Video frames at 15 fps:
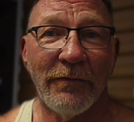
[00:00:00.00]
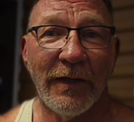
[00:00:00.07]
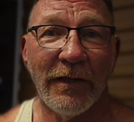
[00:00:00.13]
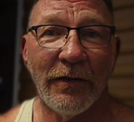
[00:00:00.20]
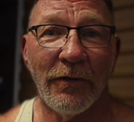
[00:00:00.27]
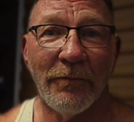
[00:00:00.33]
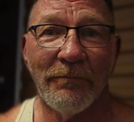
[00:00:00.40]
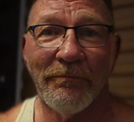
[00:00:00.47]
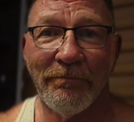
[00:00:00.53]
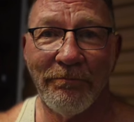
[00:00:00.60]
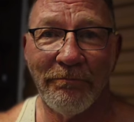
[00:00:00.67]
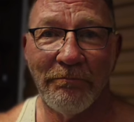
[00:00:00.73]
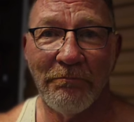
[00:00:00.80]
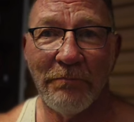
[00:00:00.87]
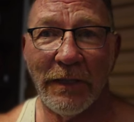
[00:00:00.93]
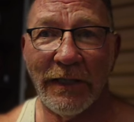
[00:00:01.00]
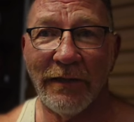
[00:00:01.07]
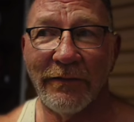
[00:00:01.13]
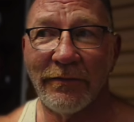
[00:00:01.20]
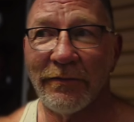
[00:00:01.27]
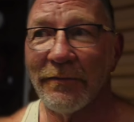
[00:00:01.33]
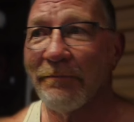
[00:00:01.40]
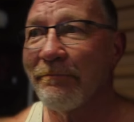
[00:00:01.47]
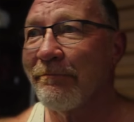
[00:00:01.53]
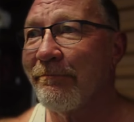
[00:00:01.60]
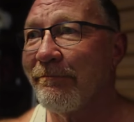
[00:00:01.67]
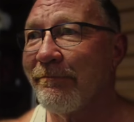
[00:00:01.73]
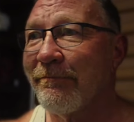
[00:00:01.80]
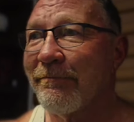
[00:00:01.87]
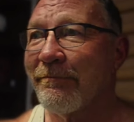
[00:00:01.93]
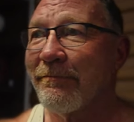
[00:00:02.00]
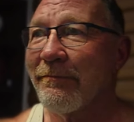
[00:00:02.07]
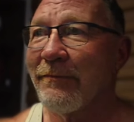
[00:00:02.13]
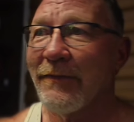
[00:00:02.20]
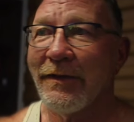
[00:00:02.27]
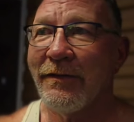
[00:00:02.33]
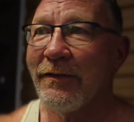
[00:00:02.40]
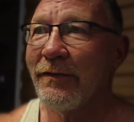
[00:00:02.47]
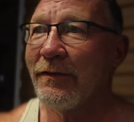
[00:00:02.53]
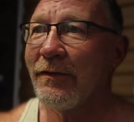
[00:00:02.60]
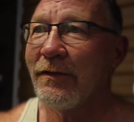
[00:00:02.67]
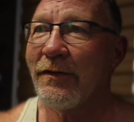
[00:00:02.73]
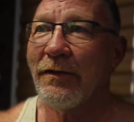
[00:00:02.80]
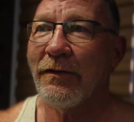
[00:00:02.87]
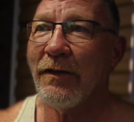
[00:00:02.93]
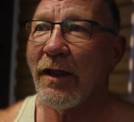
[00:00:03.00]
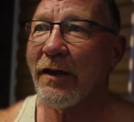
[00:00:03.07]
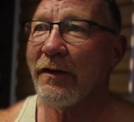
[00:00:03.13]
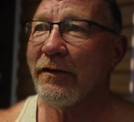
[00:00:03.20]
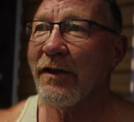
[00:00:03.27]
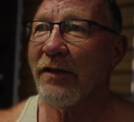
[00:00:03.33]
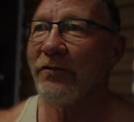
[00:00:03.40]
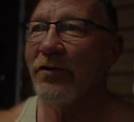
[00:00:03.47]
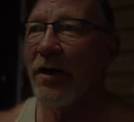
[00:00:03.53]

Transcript: video. Peace. A lot of nut